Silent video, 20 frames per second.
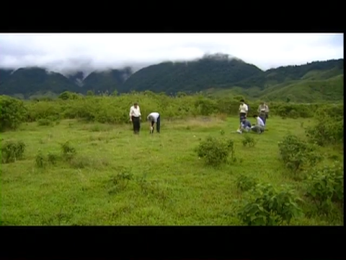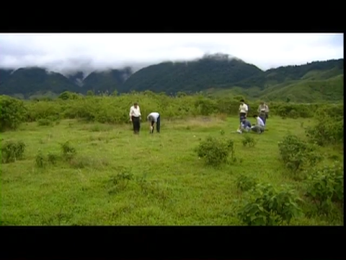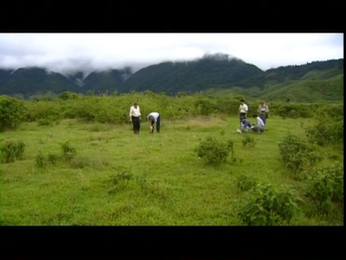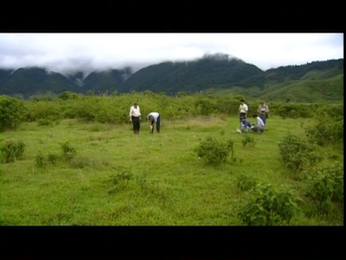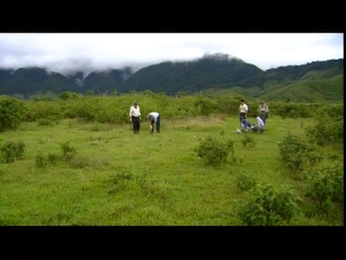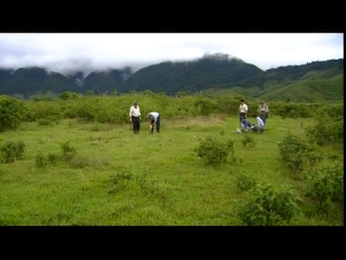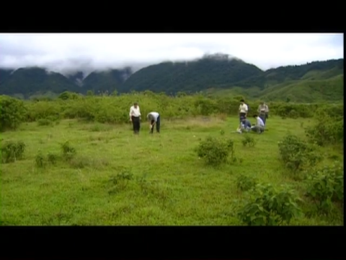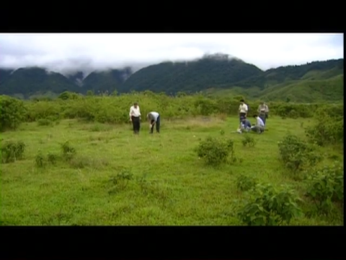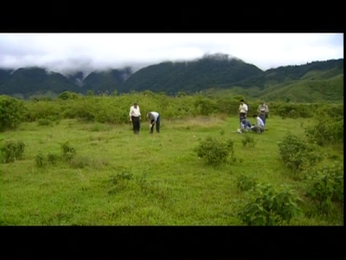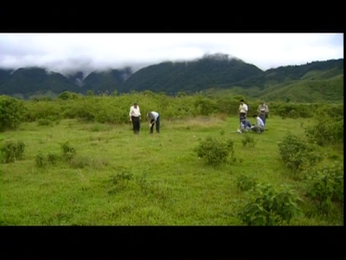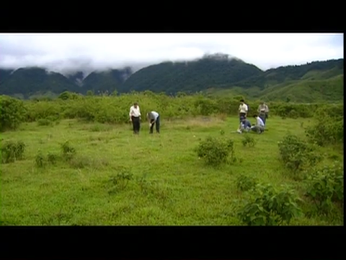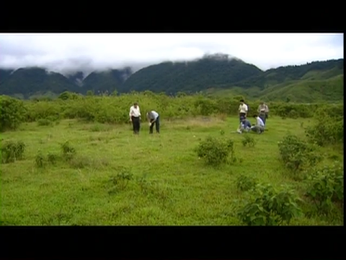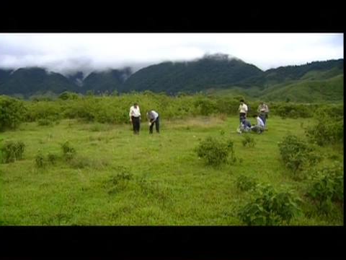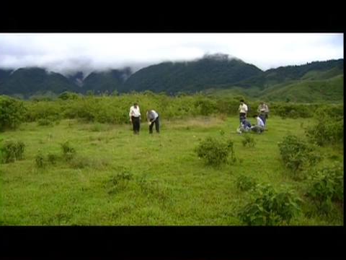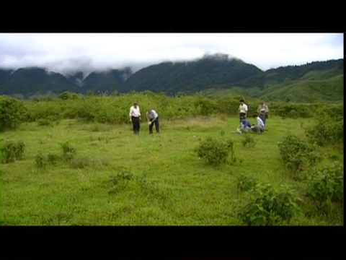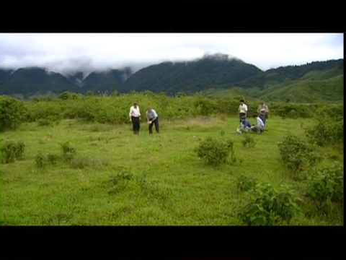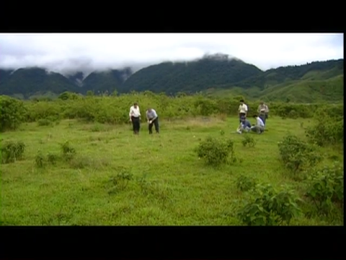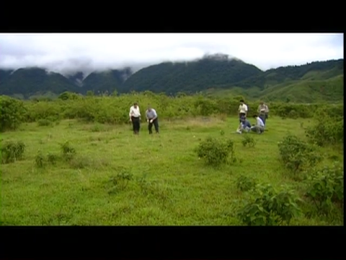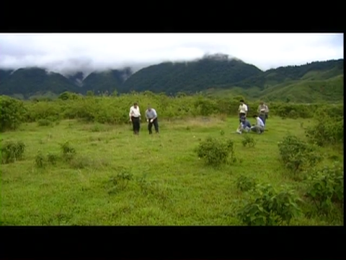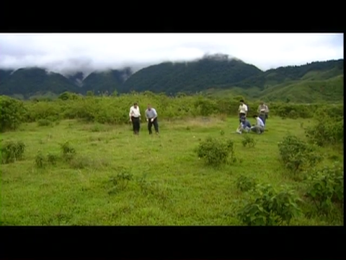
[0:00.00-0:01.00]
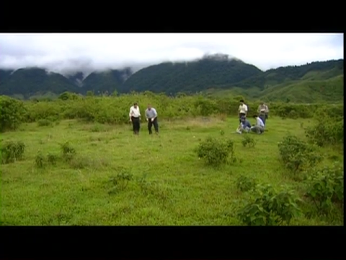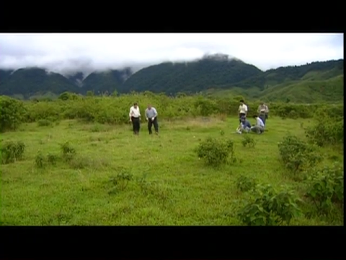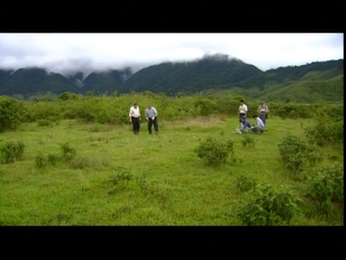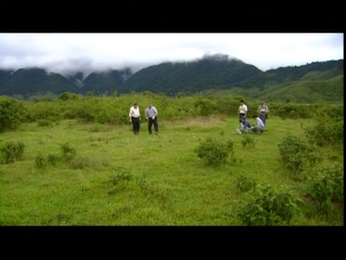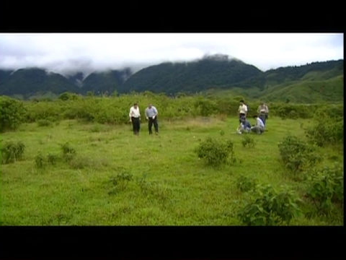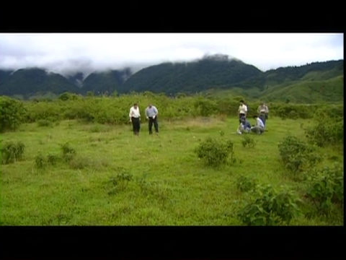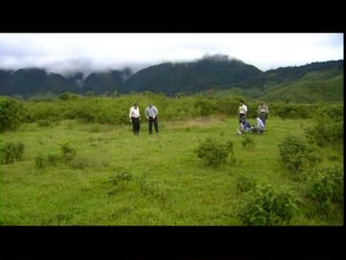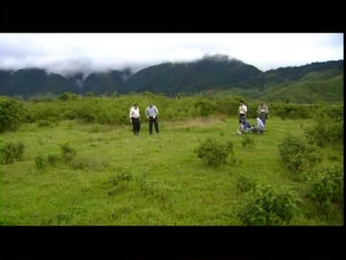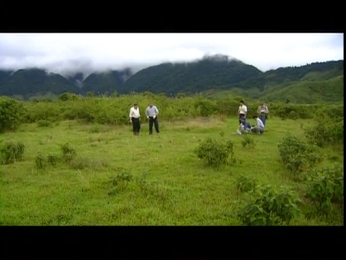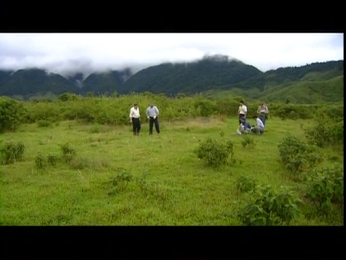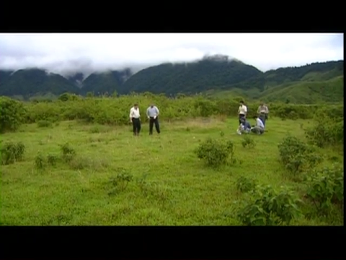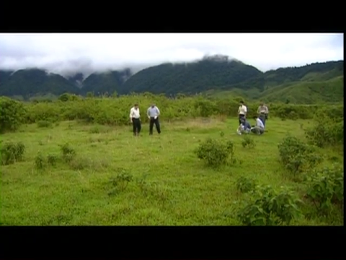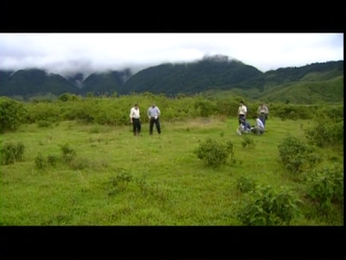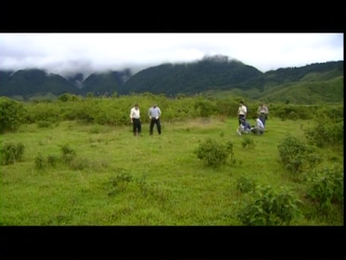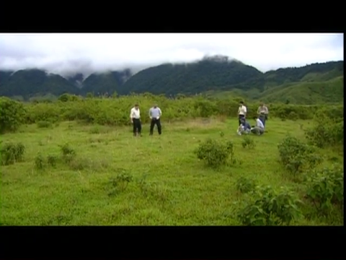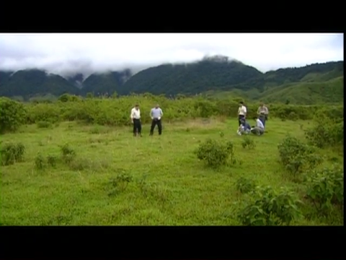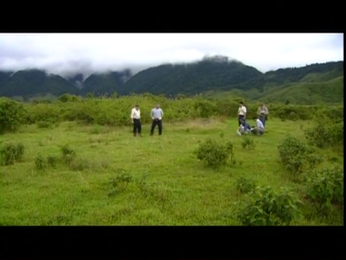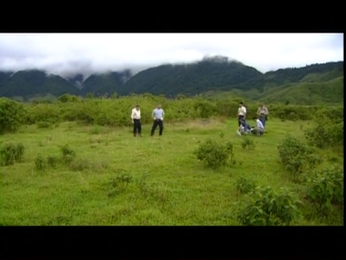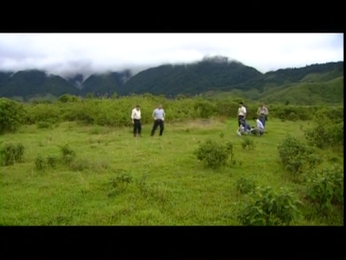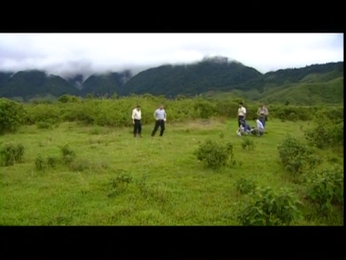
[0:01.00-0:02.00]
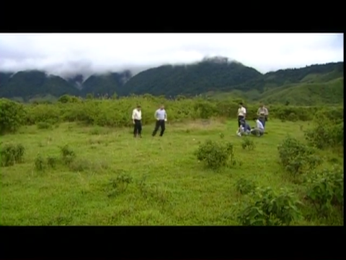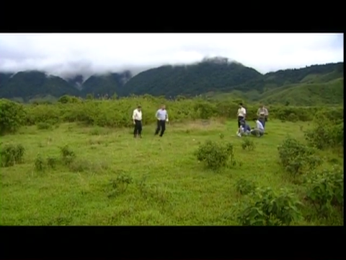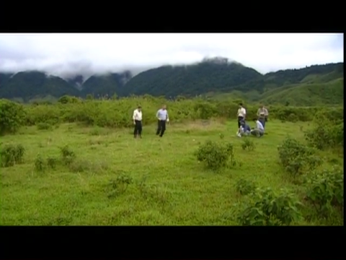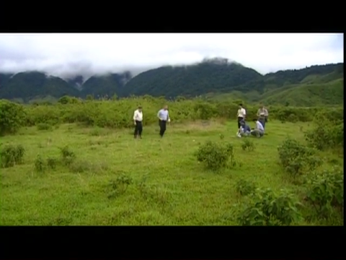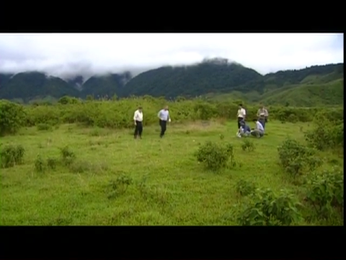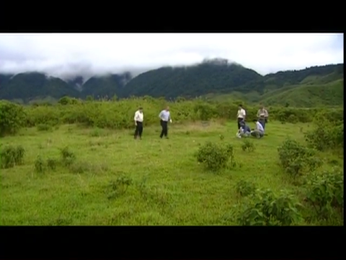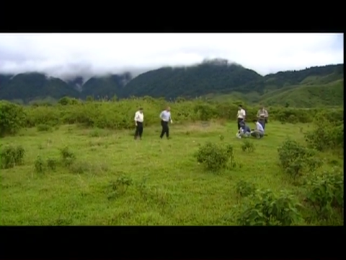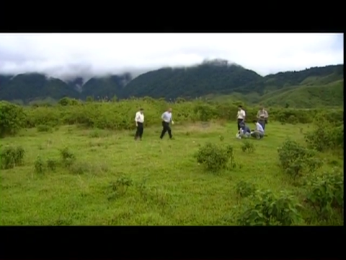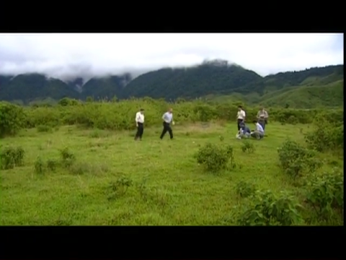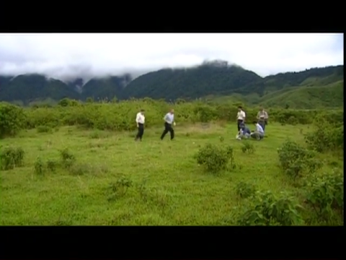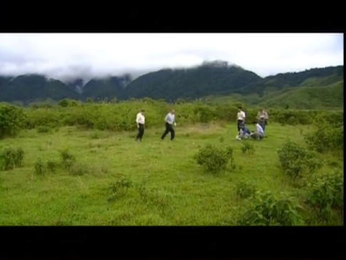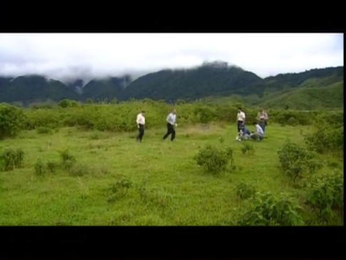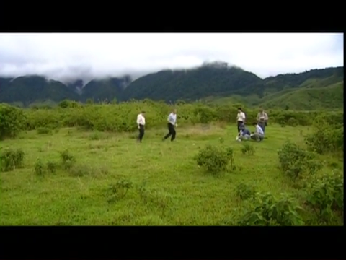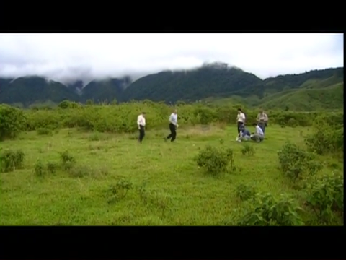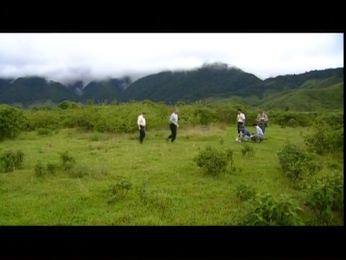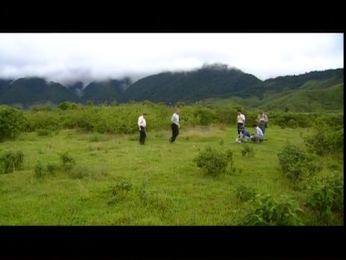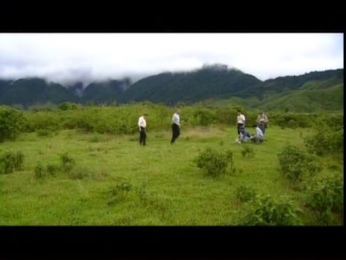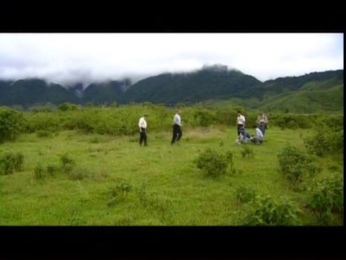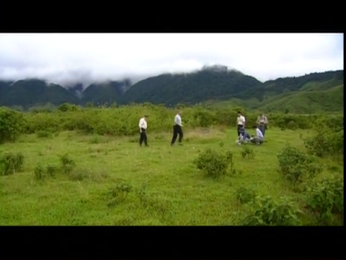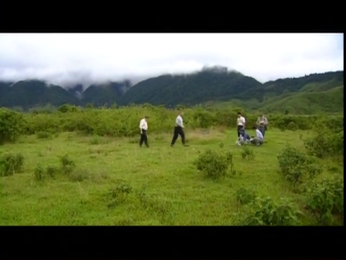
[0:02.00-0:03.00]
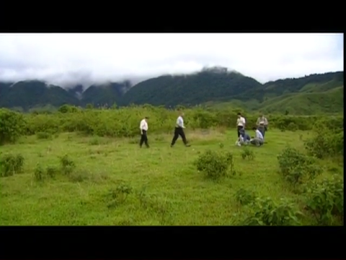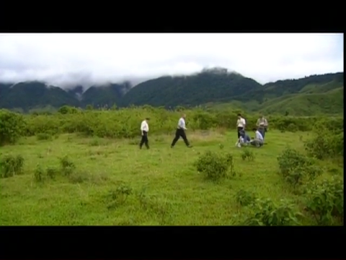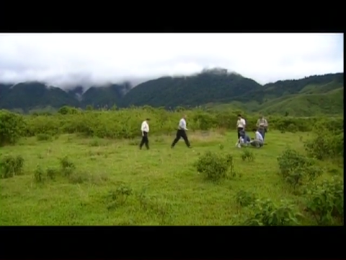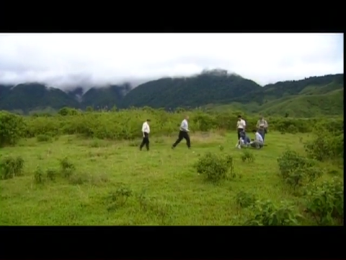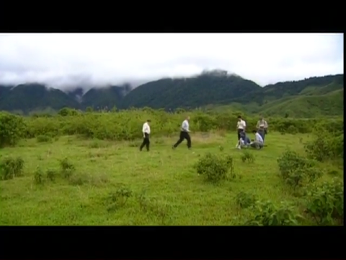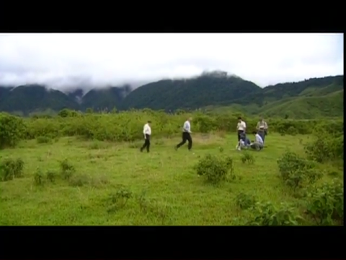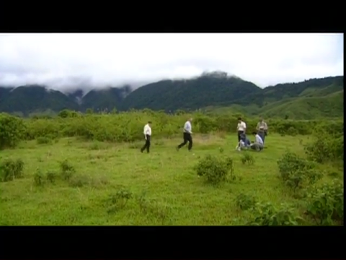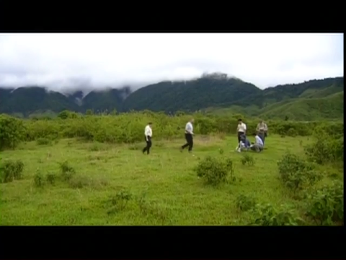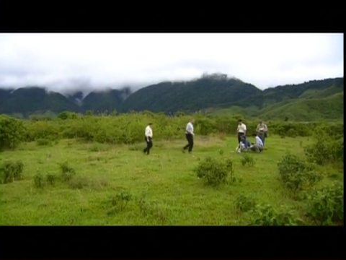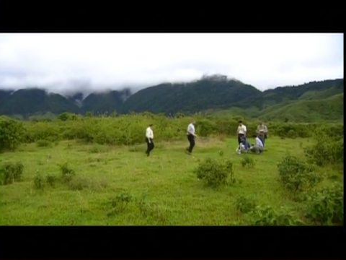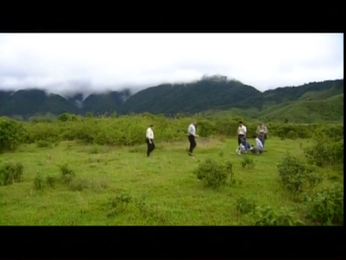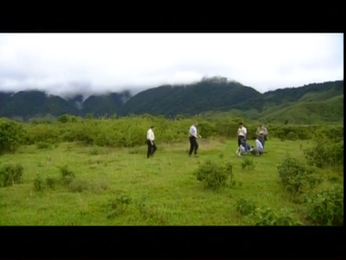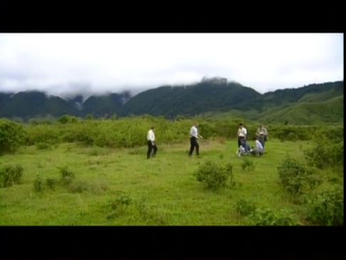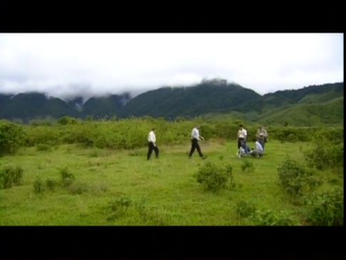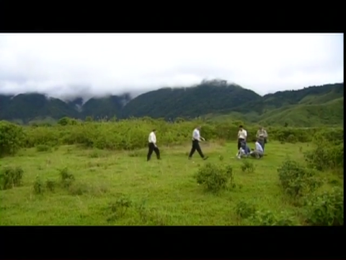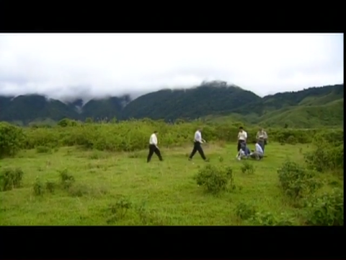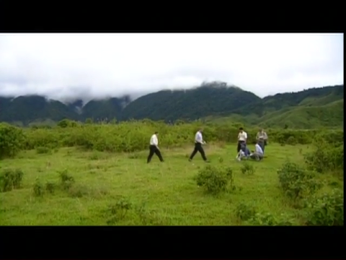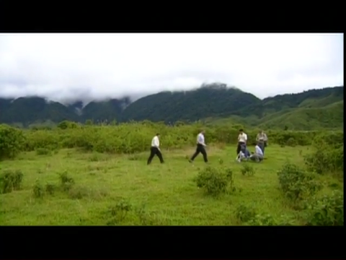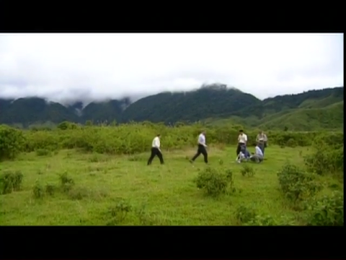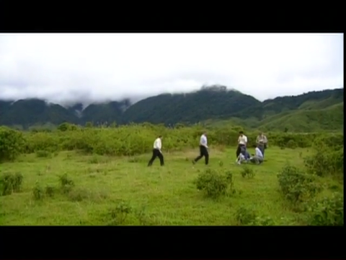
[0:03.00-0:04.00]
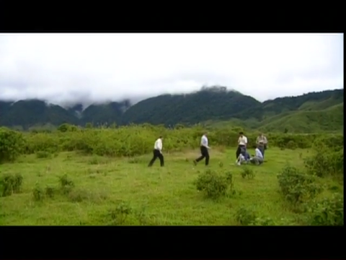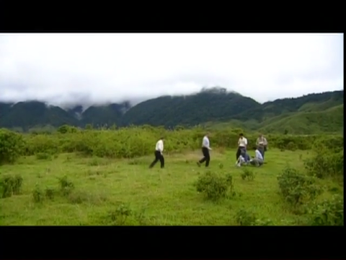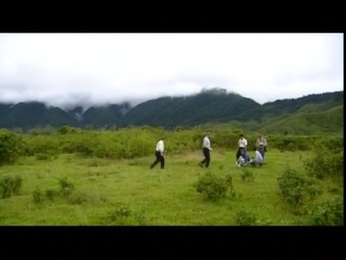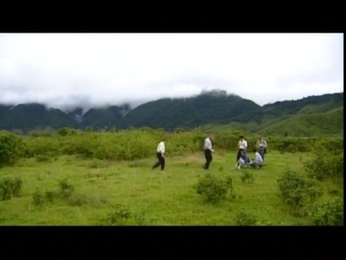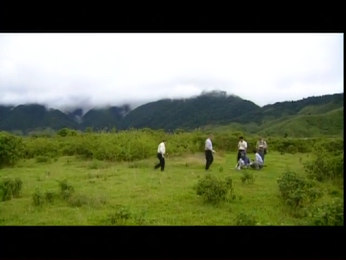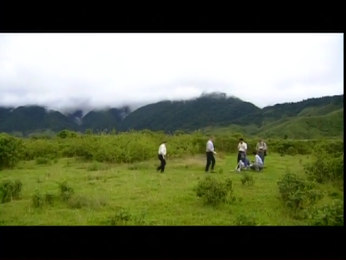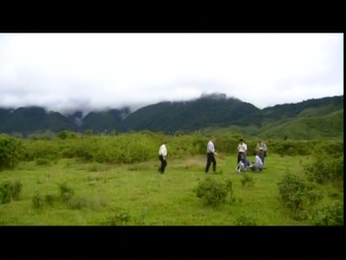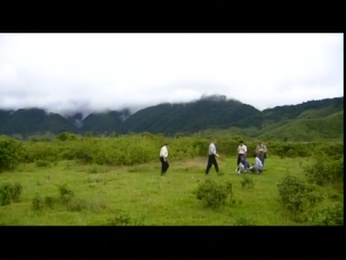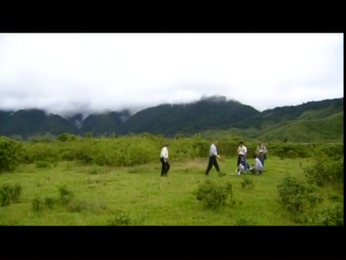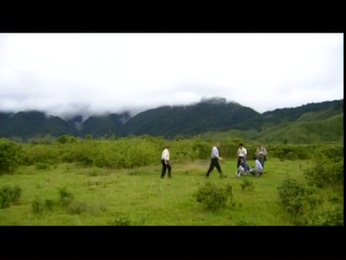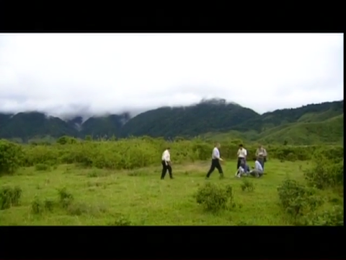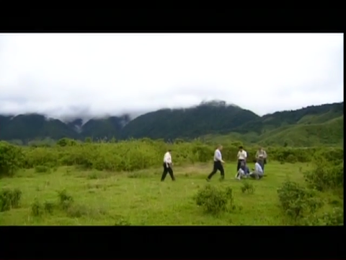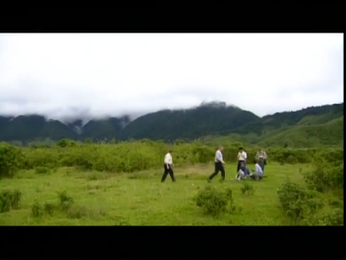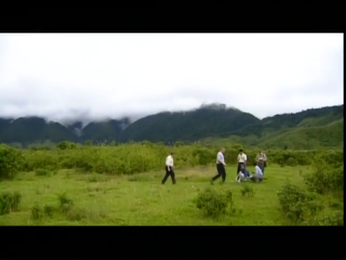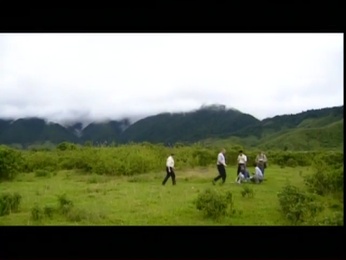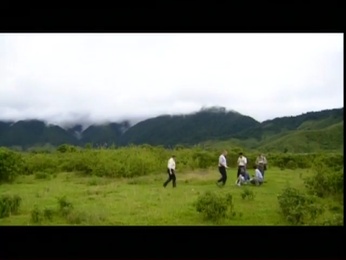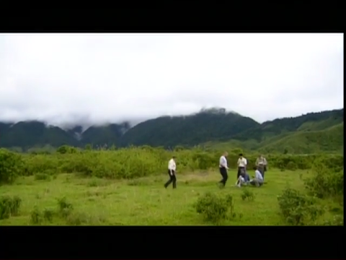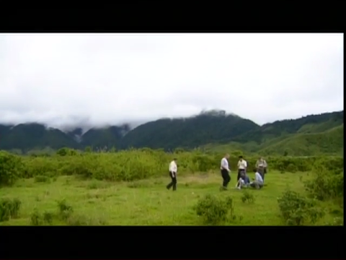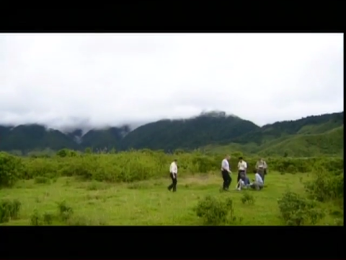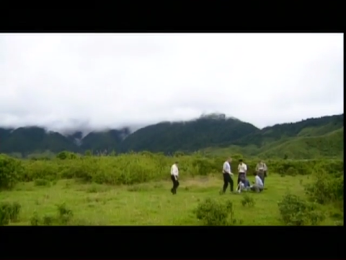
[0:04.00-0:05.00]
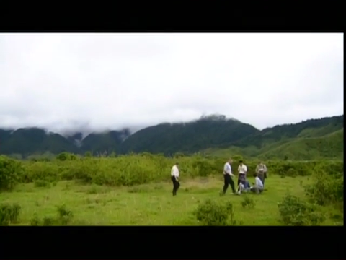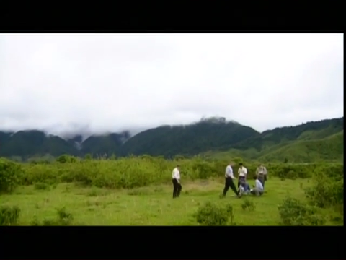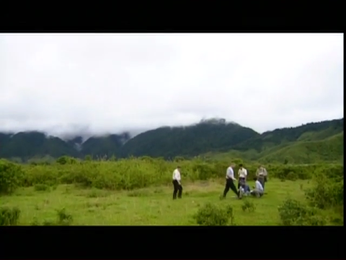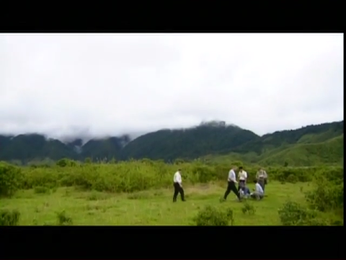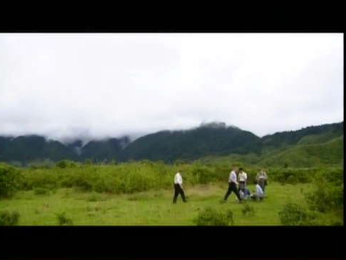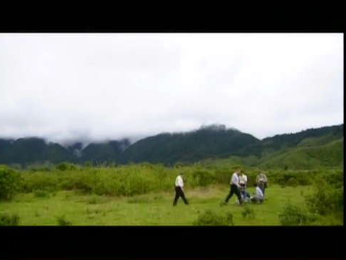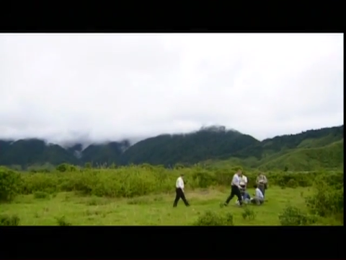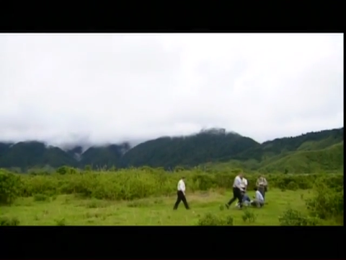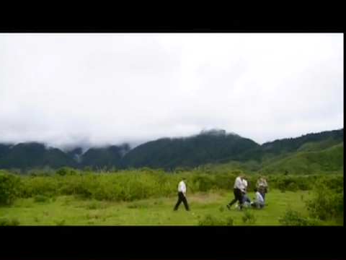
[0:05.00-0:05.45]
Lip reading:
No face is visible, so there are no lips to read.